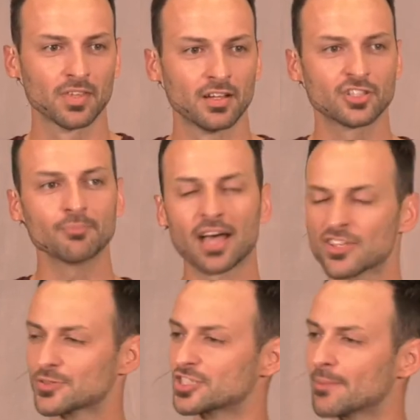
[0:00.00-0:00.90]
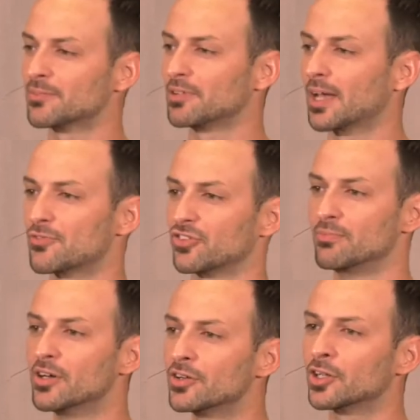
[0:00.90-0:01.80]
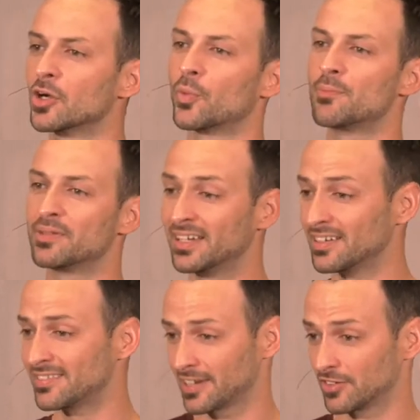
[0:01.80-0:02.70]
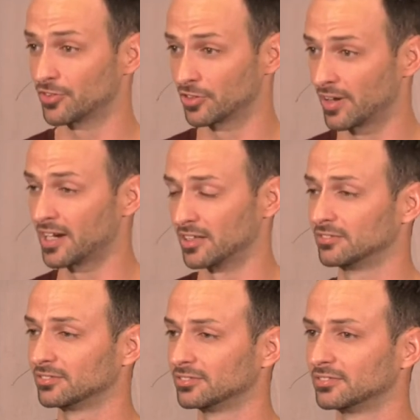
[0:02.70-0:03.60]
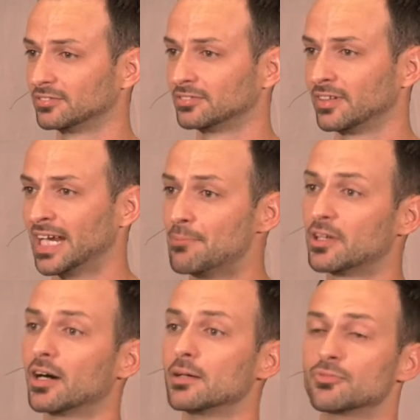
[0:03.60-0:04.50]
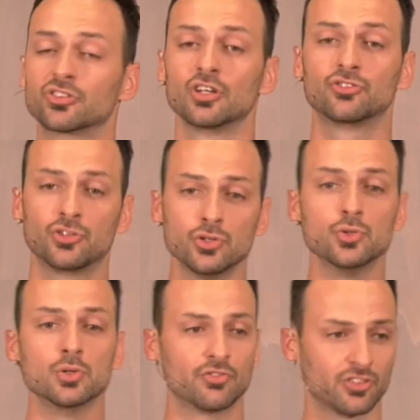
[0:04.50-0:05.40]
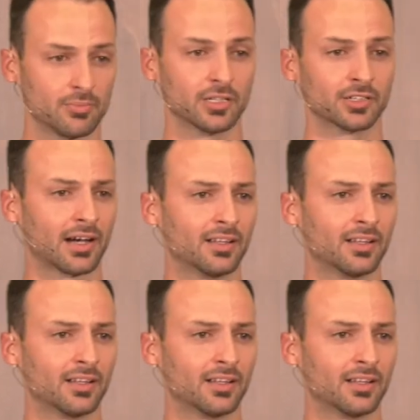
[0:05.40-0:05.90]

Sometimes when something becomes familiar, we begin to take it for granted, and it becomes too familiar.